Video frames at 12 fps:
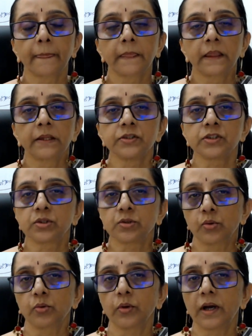
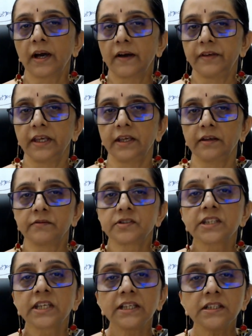So having
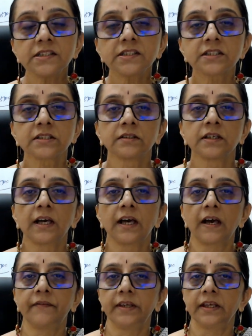skills,
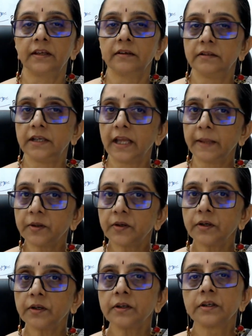having labor,
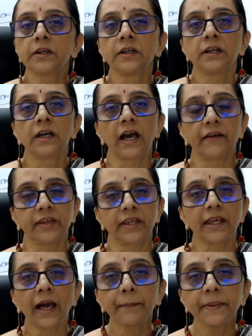having
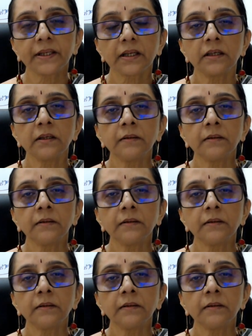capital,